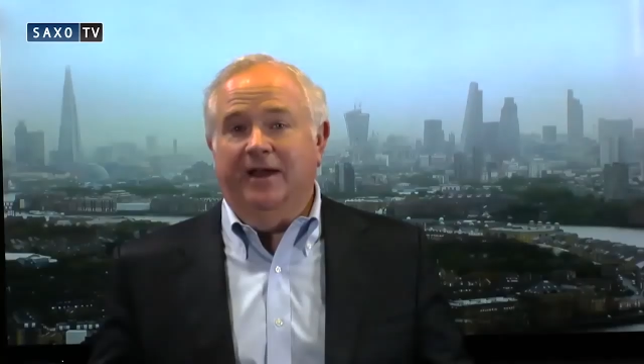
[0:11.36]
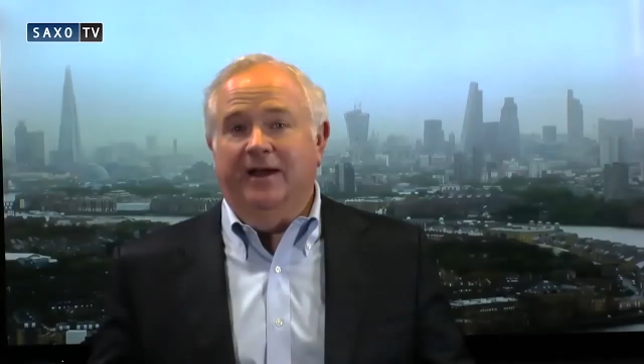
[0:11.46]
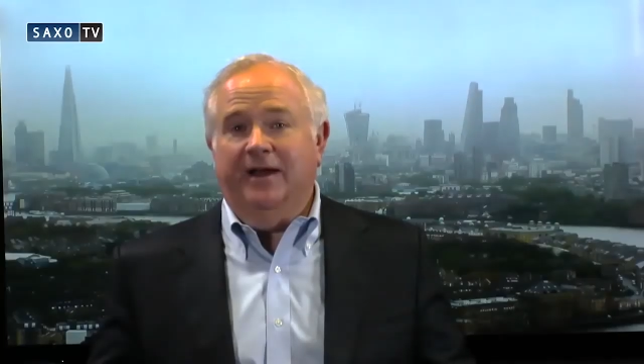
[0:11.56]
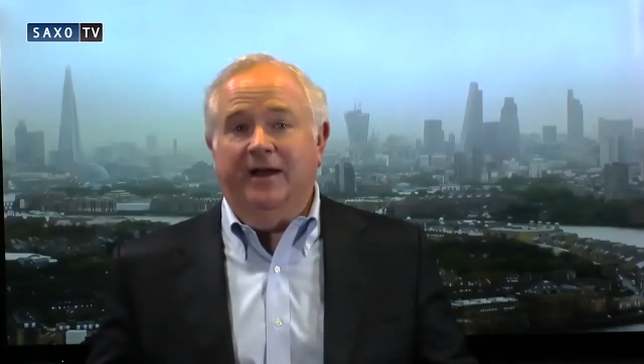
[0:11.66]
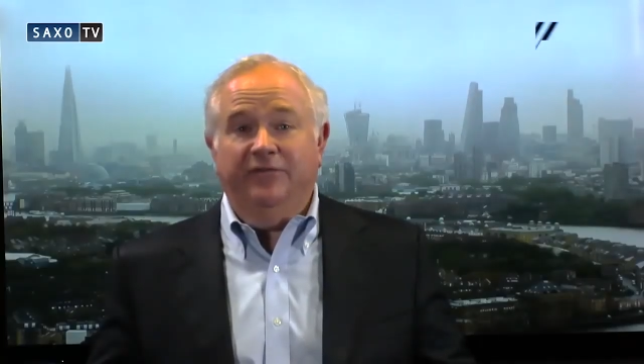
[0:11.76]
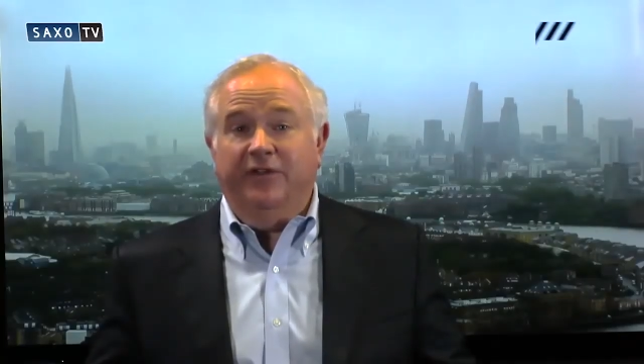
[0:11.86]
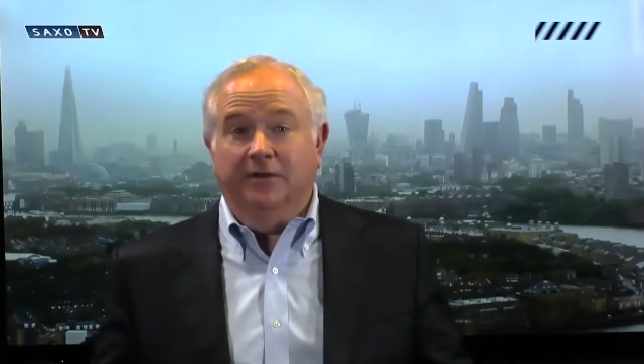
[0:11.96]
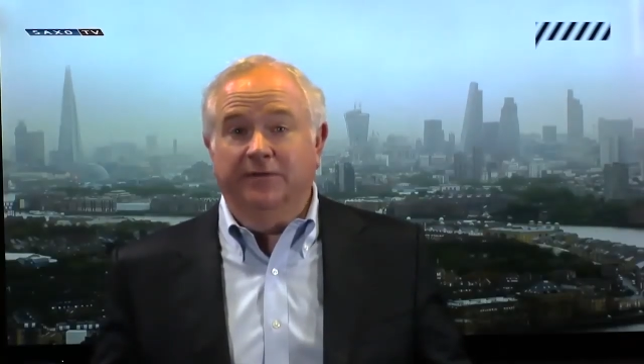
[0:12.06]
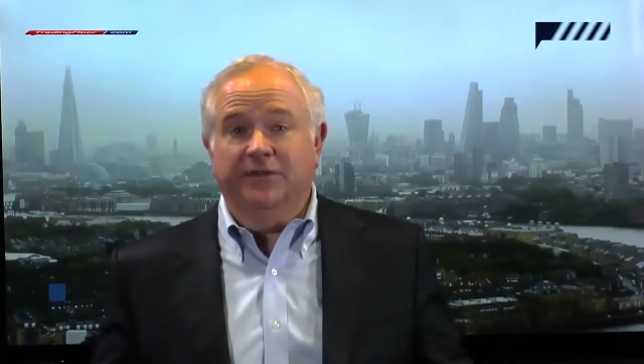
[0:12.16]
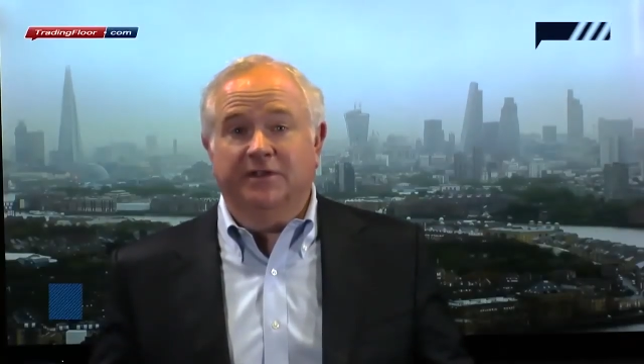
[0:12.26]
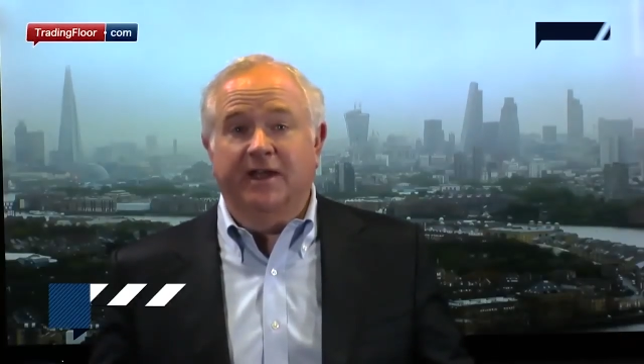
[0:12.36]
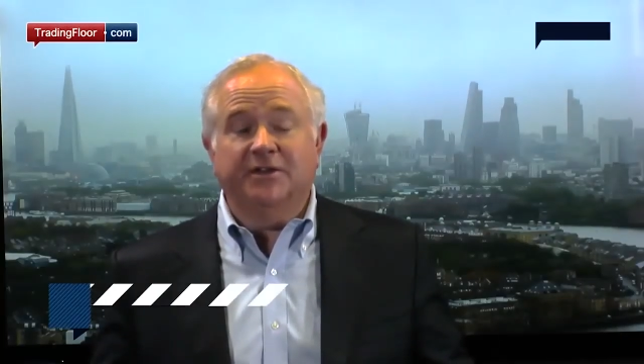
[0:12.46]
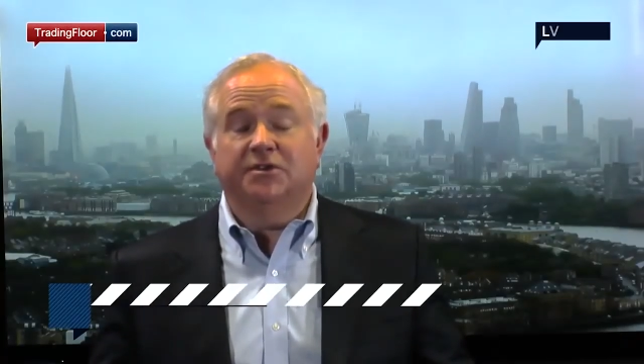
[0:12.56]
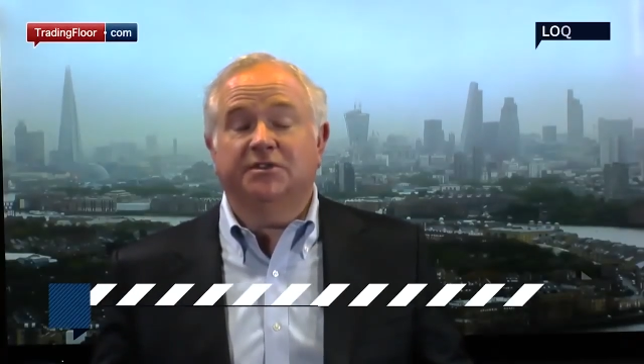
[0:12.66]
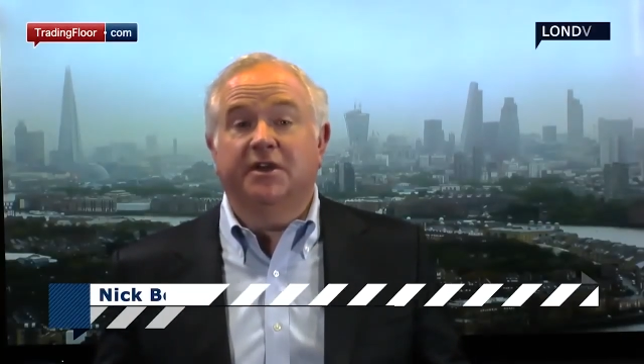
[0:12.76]
Uh, I feel the
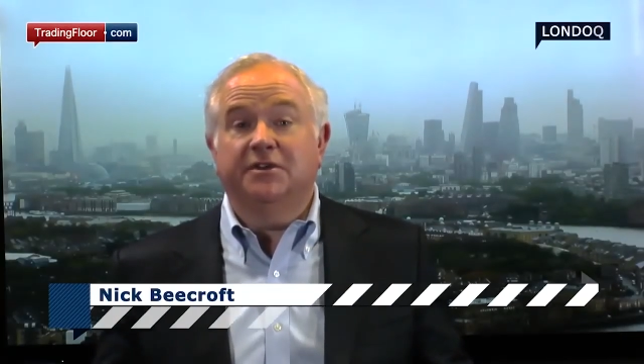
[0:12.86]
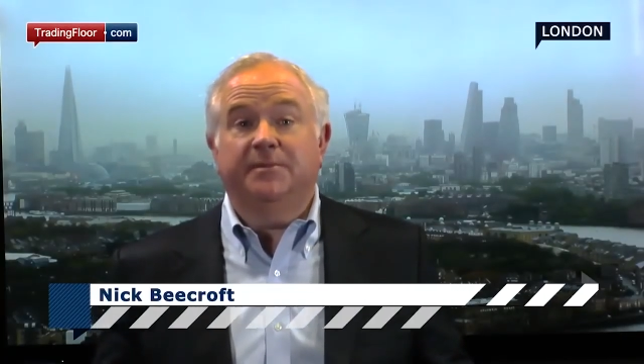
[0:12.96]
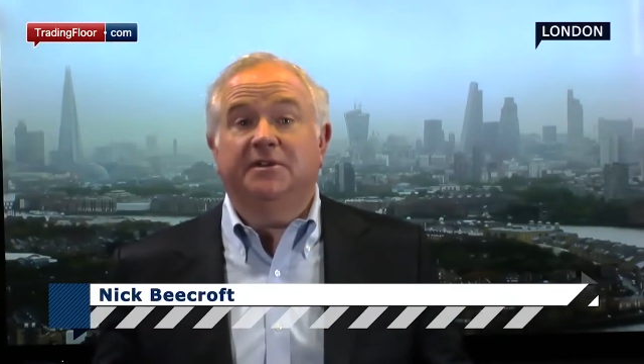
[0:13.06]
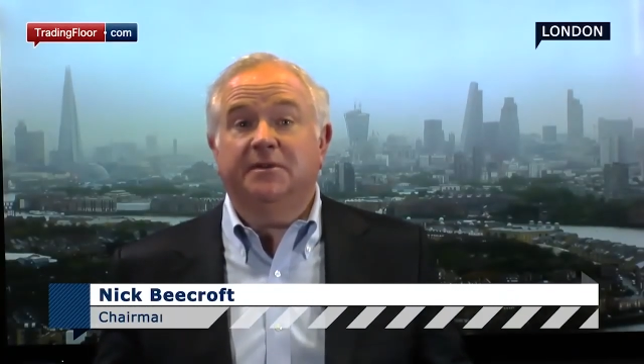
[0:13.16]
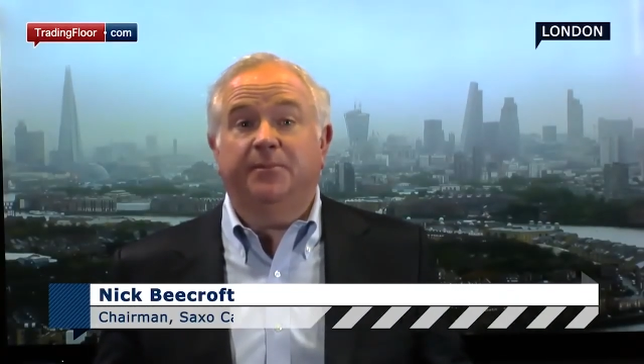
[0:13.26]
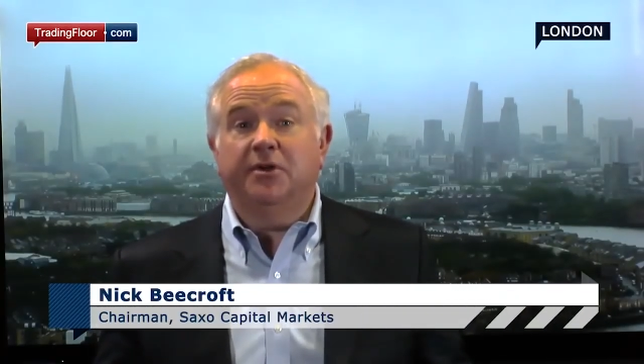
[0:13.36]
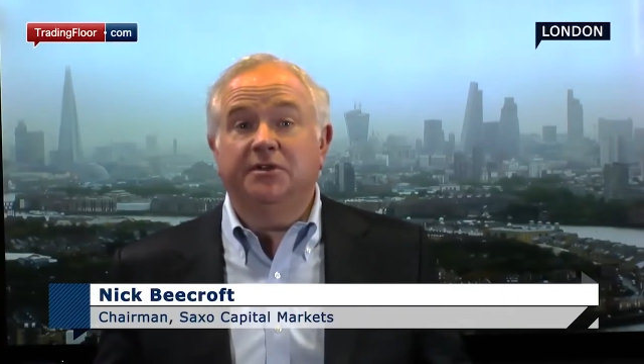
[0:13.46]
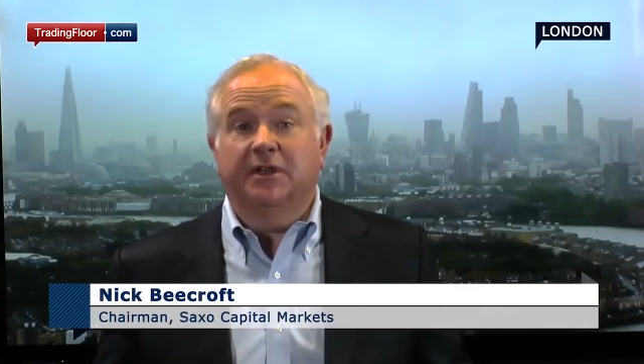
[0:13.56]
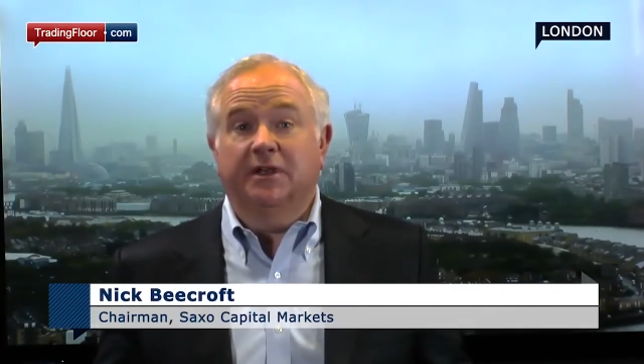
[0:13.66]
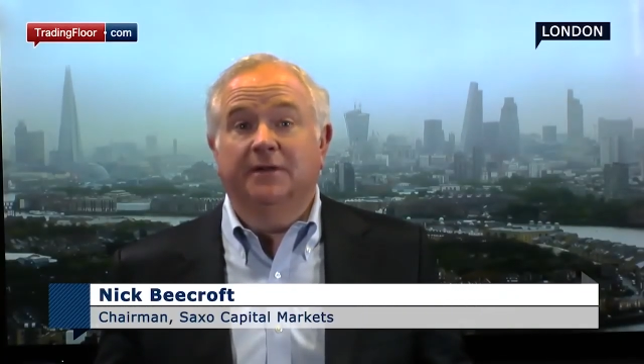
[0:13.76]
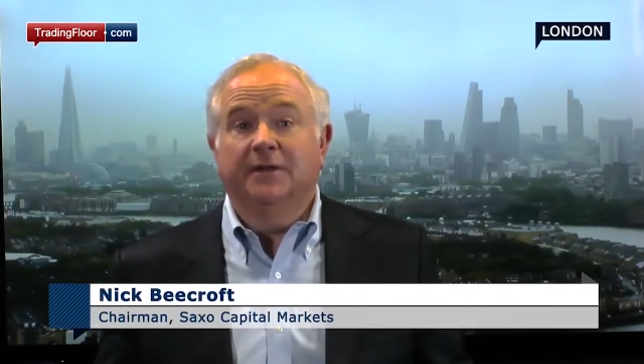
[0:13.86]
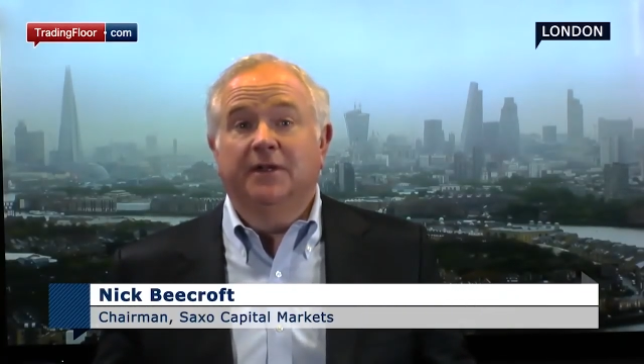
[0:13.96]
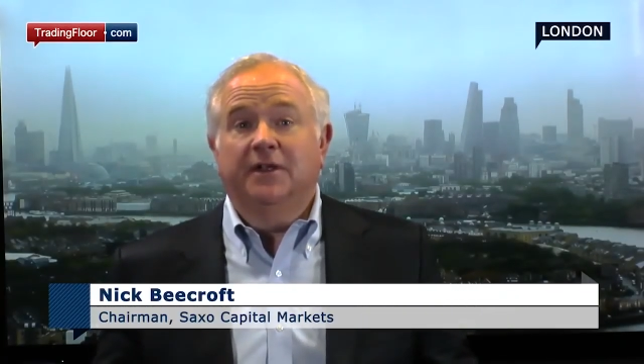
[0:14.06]
data is going to be disappointing.